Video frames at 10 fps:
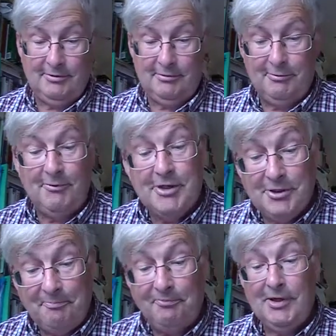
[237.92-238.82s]

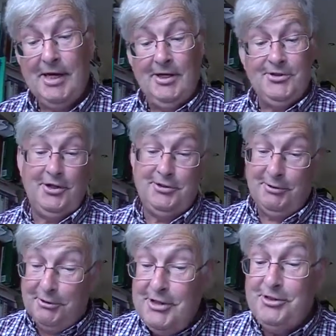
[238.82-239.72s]
revision. So to
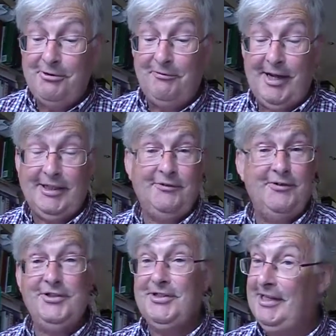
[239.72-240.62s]
increase your effectiveness,